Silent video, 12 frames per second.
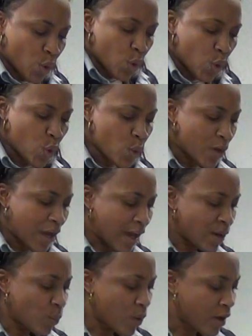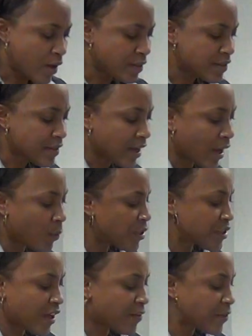who God was. I
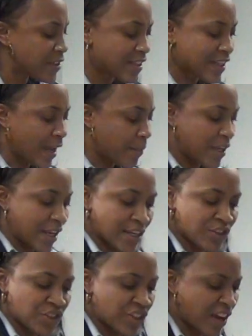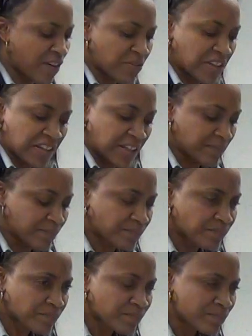went to every denomination, everything.
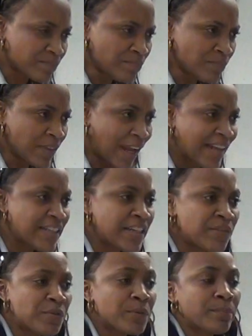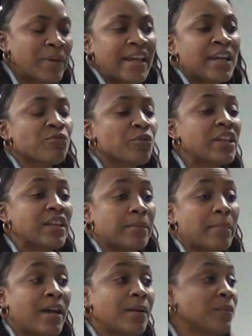I did begin reading the
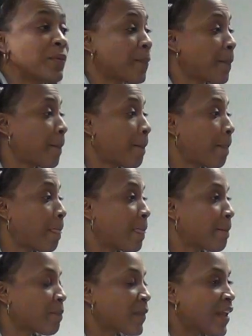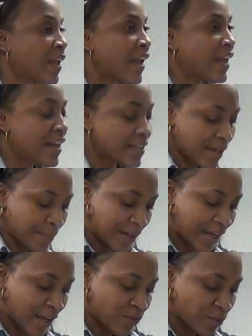Bible. And as I
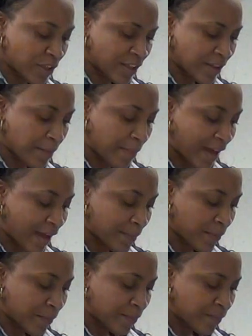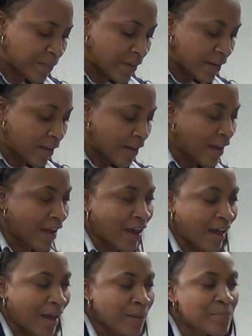began reading the Bible,
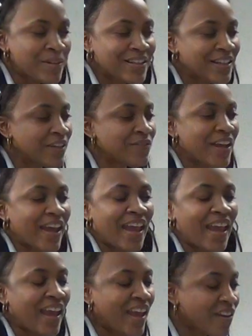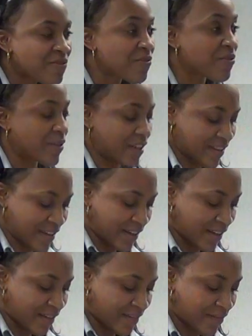I believed
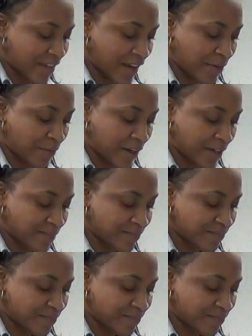everything that I read.